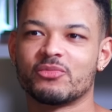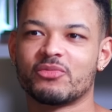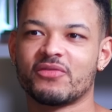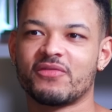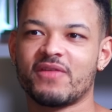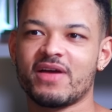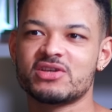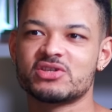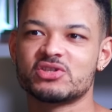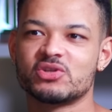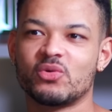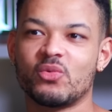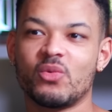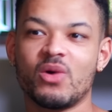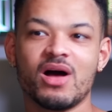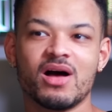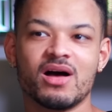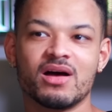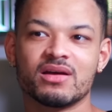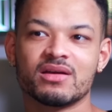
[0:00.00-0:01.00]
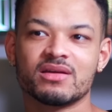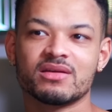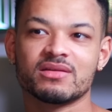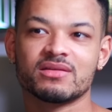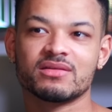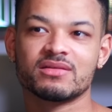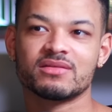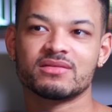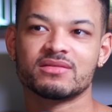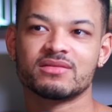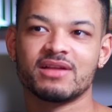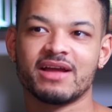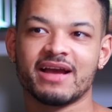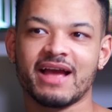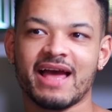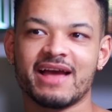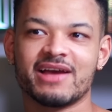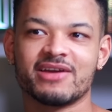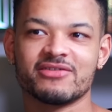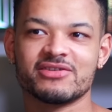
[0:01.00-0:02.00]
professional work, like
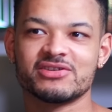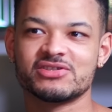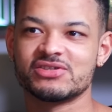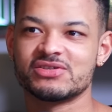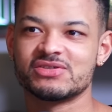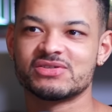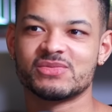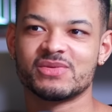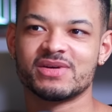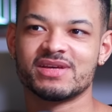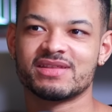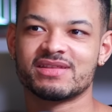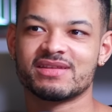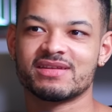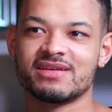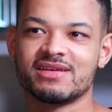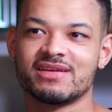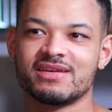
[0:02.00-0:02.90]
anger issues with